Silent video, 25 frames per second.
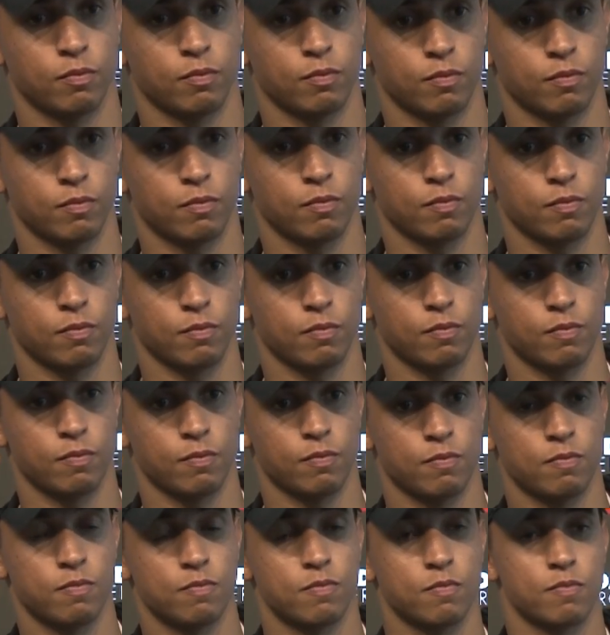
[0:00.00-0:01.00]
filling out
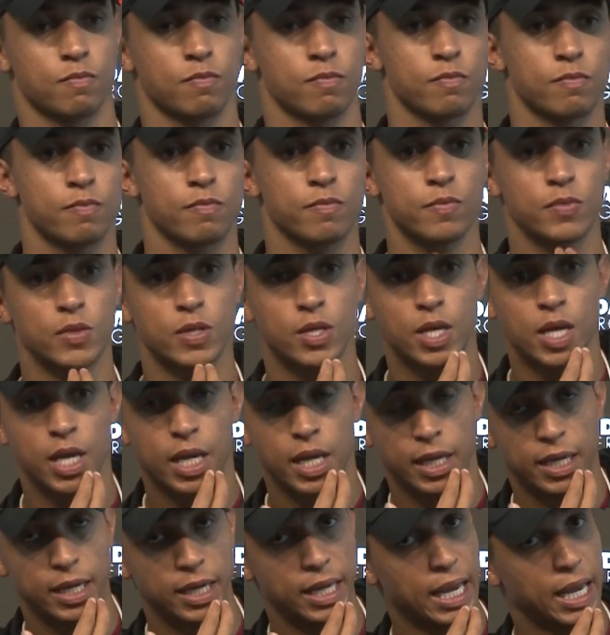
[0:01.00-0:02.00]
that two deep?
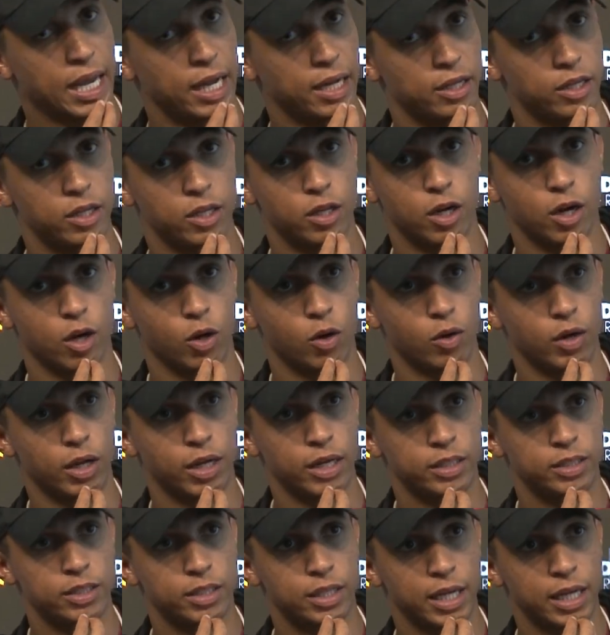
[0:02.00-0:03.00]
Yeah, you know,
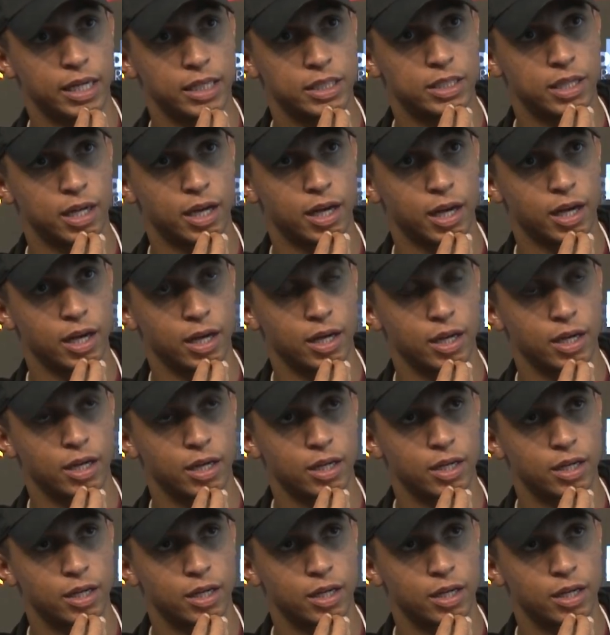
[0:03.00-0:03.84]
it's it's a uh,